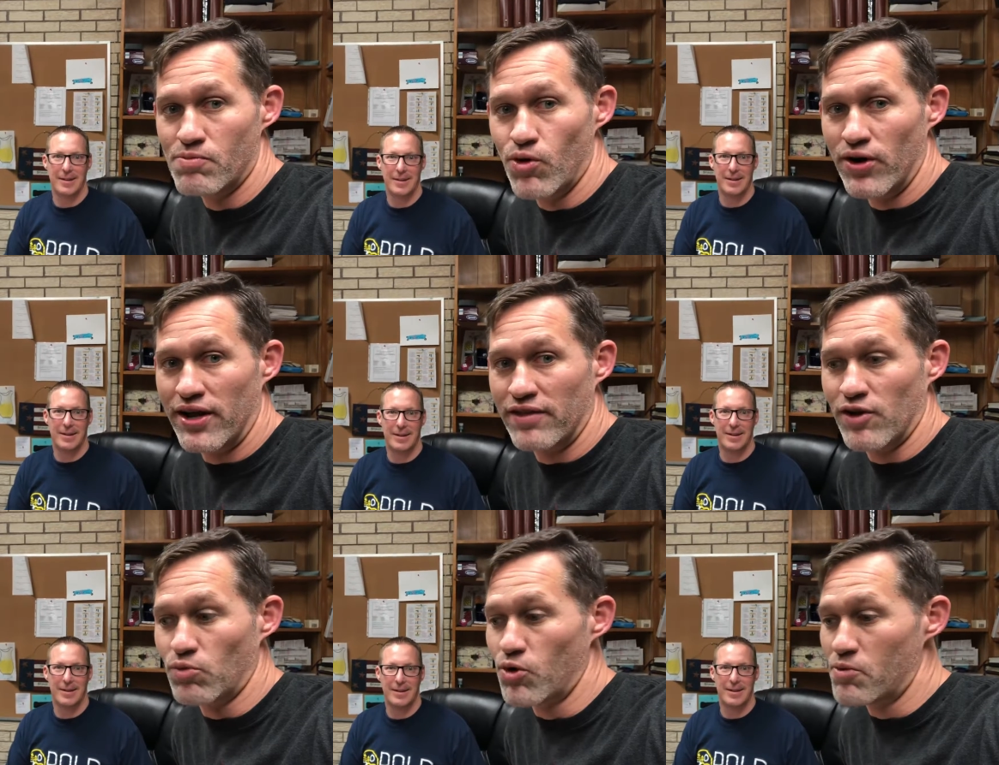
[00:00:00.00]
Speaker 1: morning,
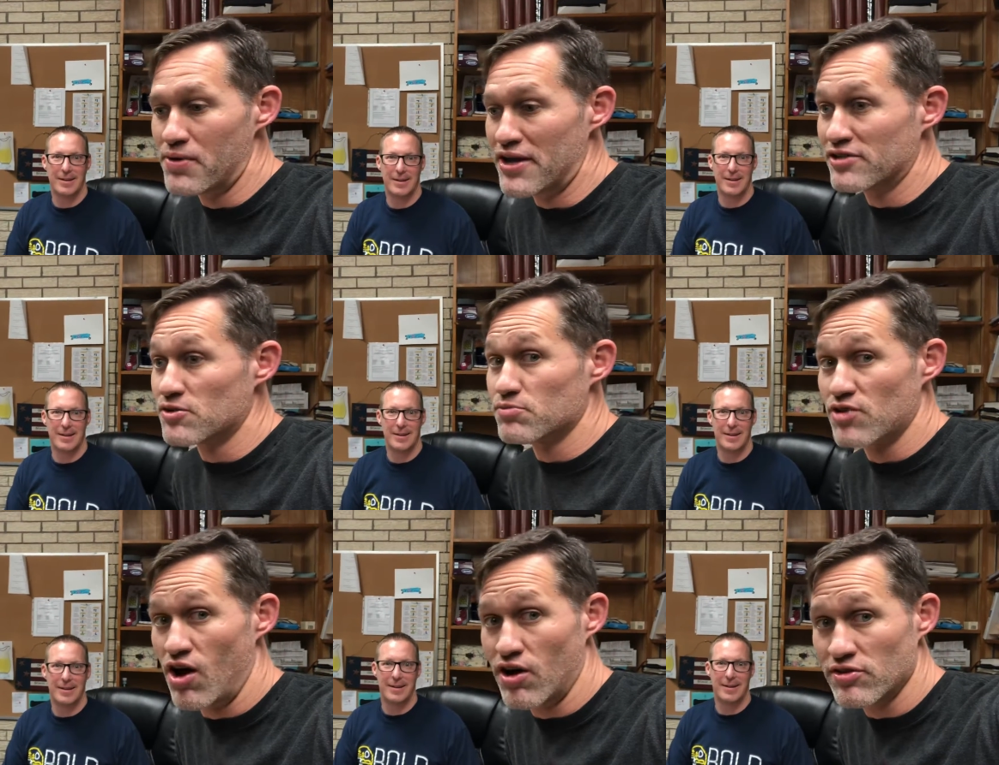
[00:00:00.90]
there will be some
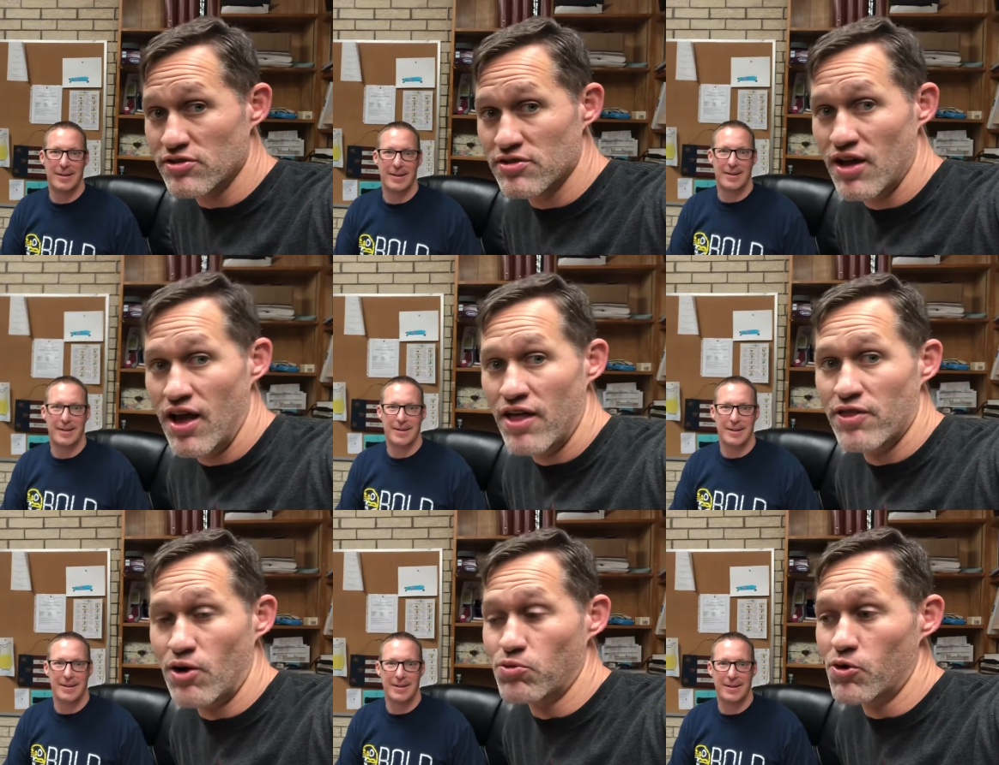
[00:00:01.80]
songs.
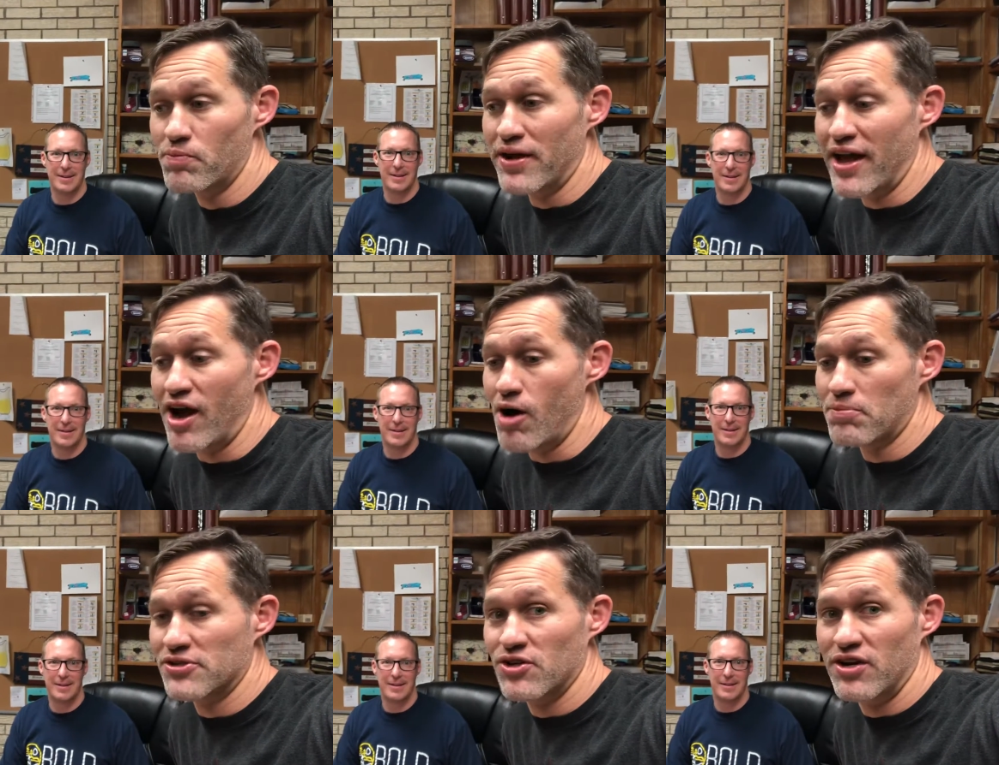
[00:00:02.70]
There will be an
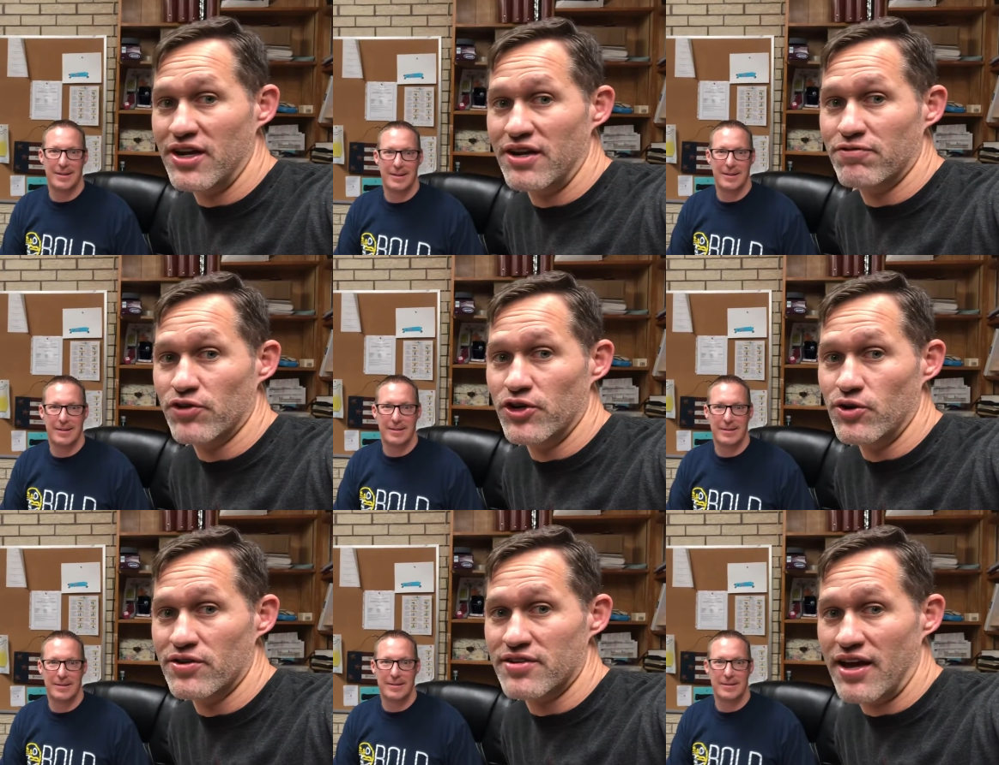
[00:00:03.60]
opportunity for you to
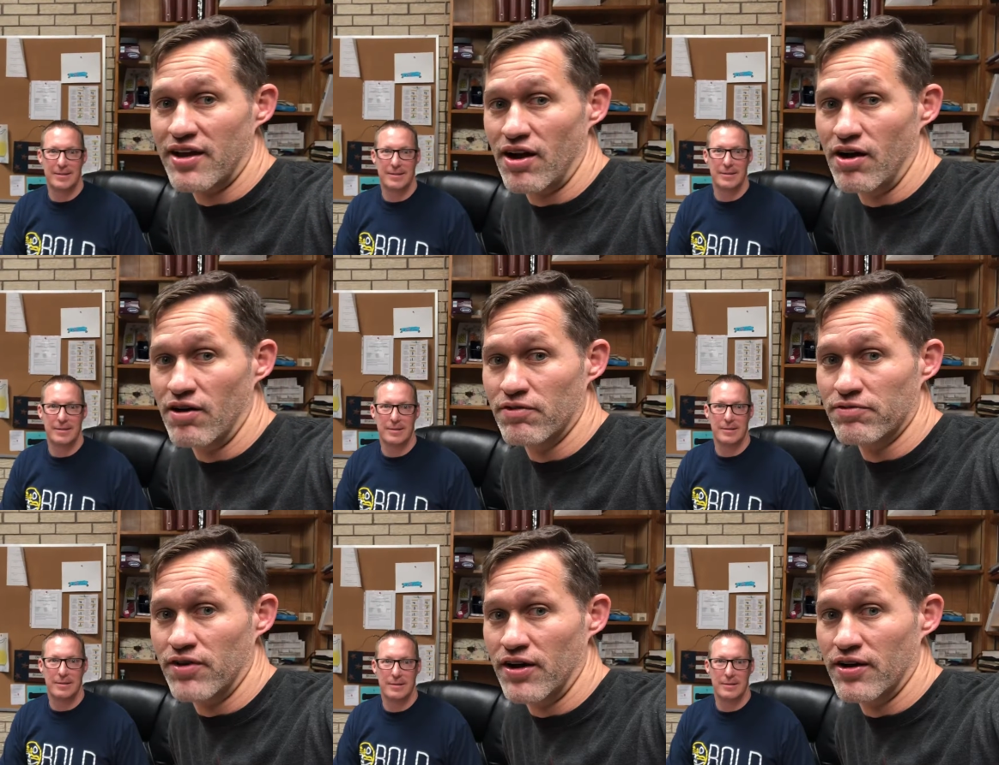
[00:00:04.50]
take of
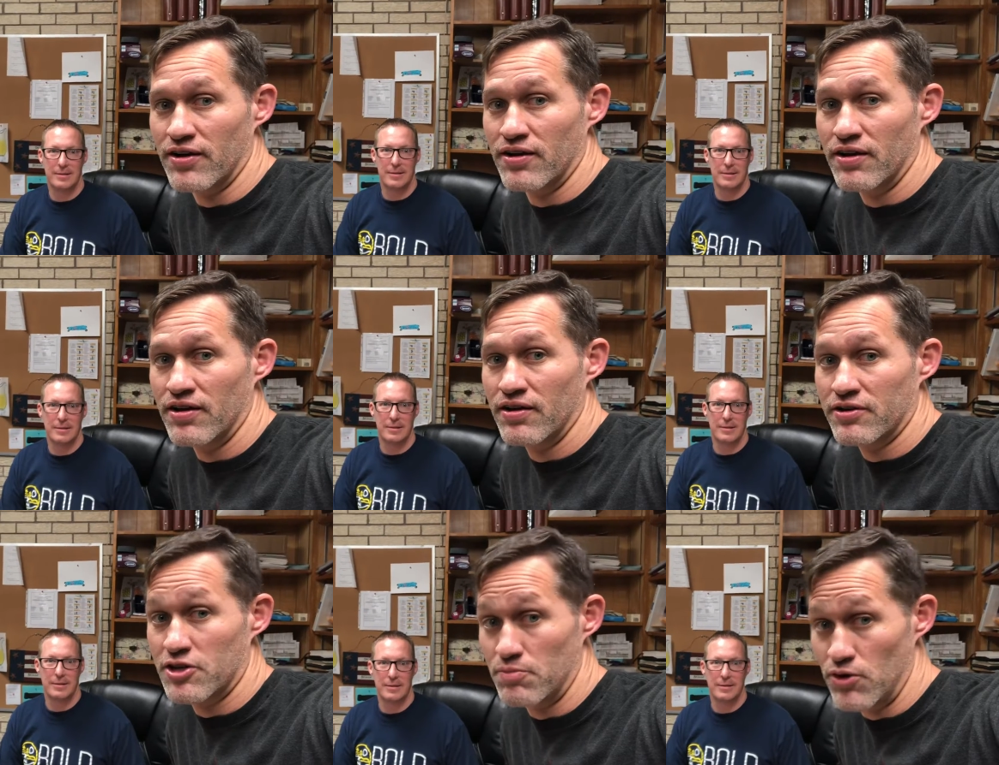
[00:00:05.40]
uh,
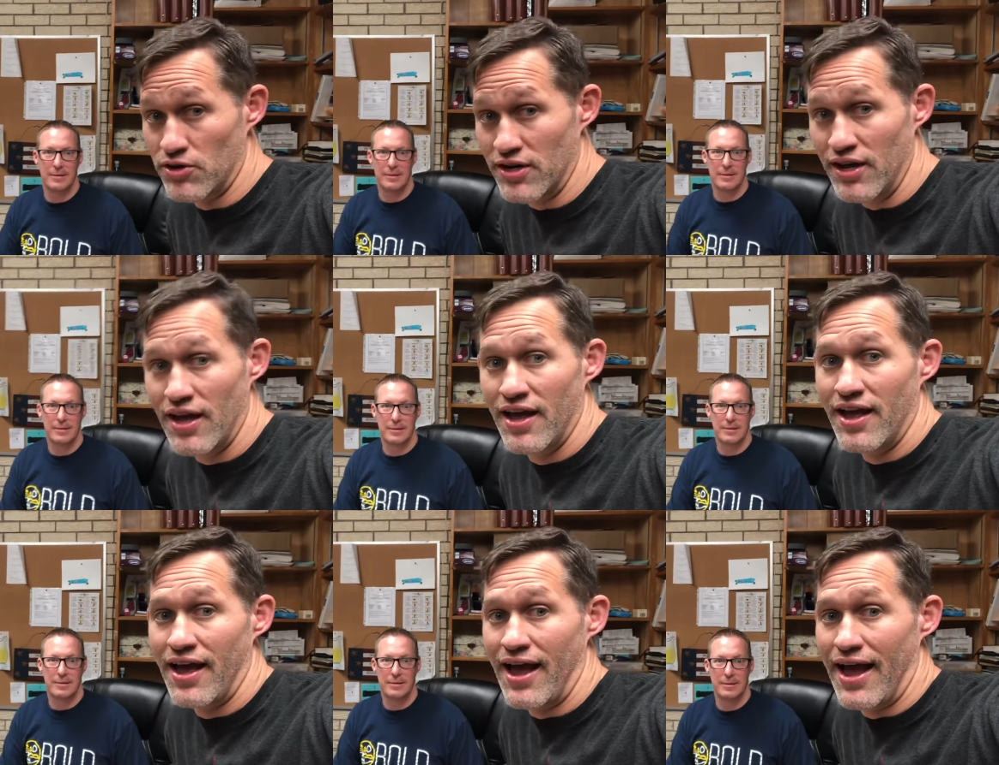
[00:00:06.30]
communion,
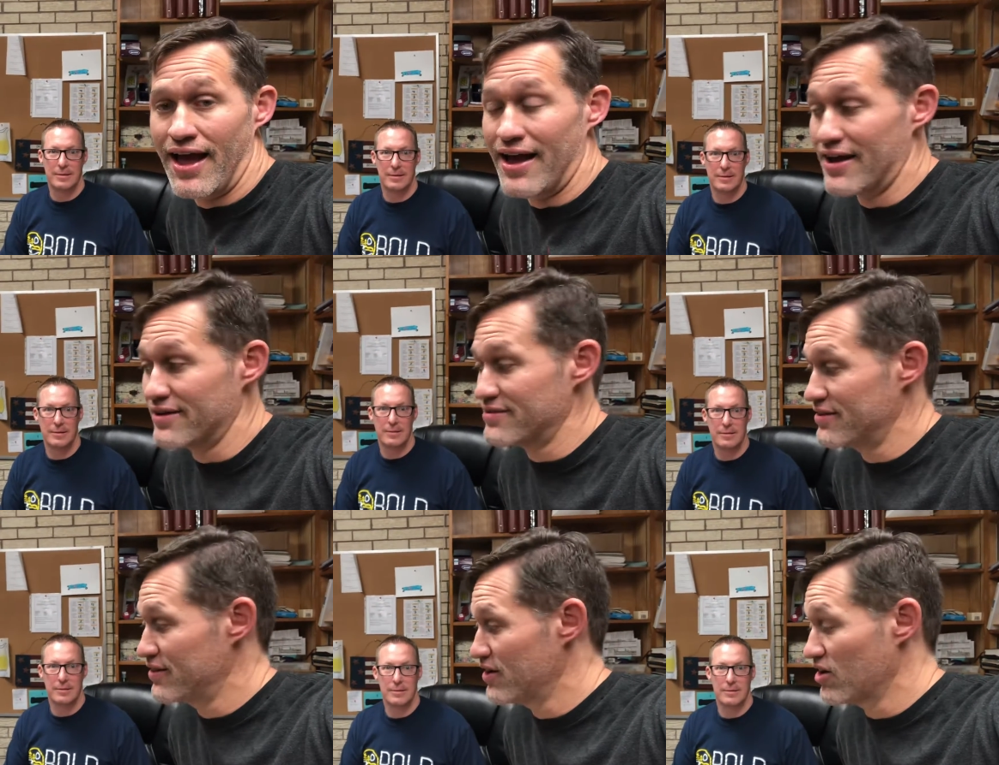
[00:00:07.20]
and
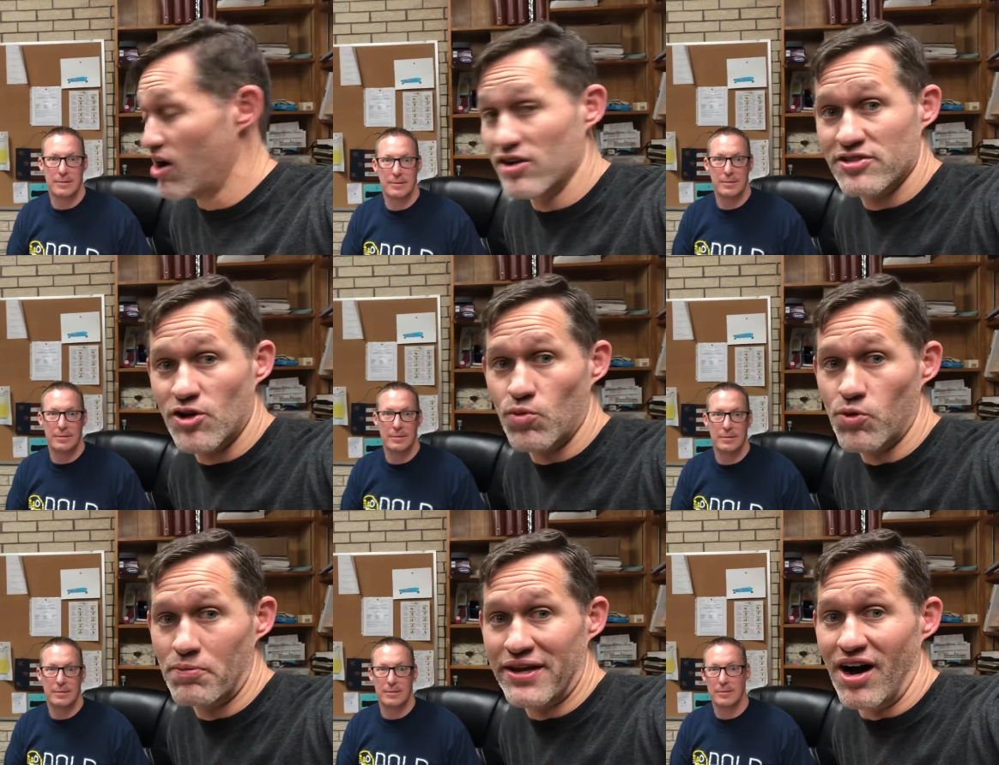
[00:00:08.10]
there also will
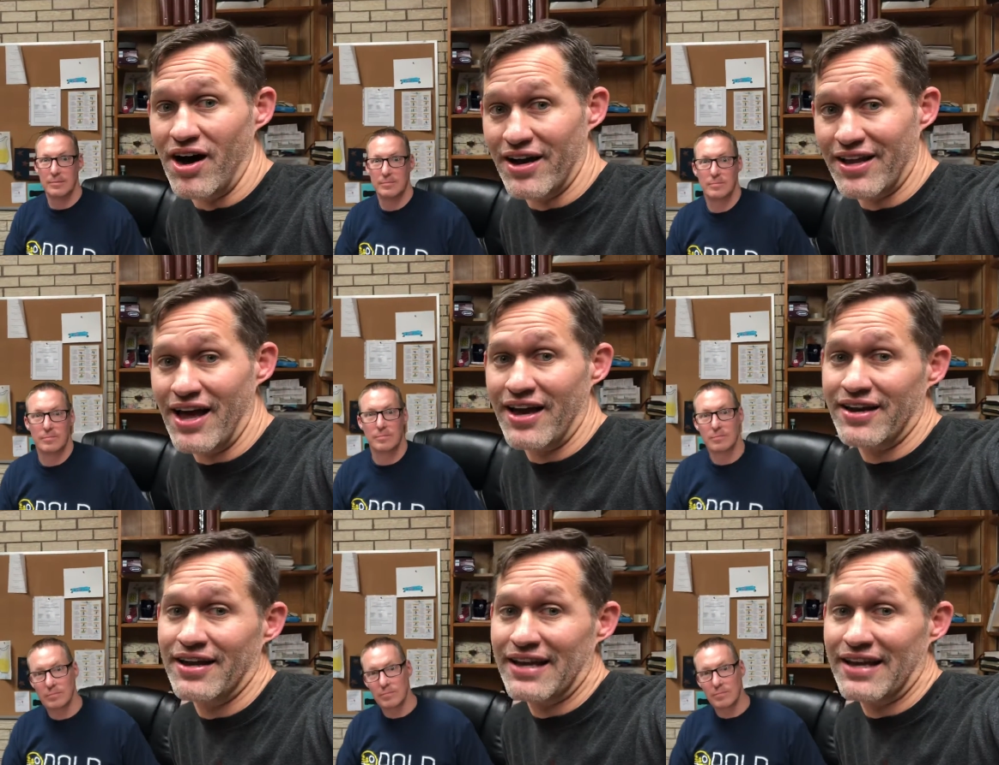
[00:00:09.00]
be online